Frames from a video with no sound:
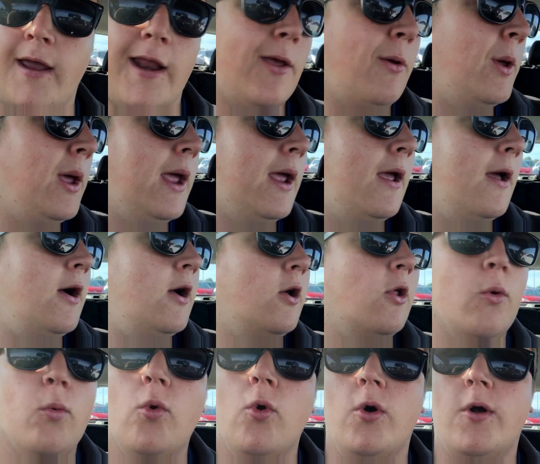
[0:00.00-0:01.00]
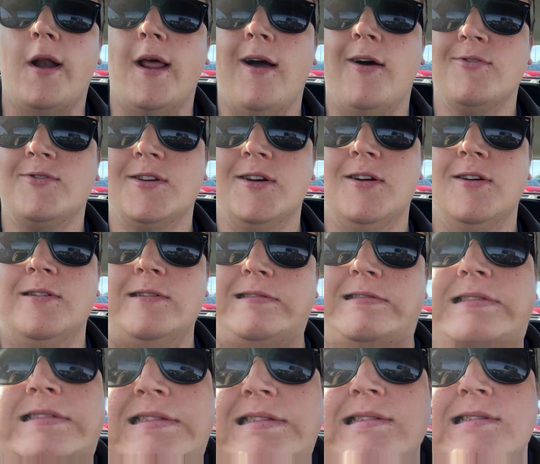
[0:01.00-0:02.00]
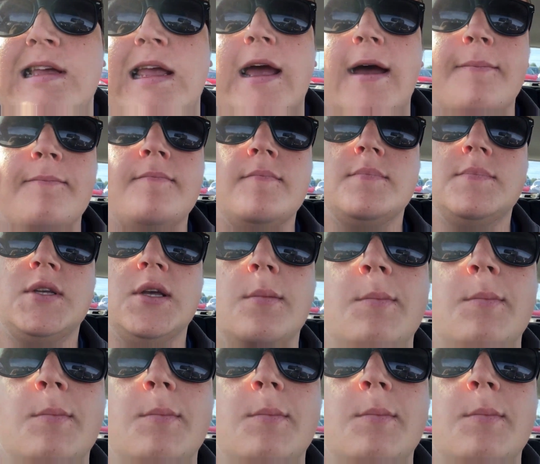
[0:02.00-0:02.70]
Anyway, I gotta walk now, so yeah, see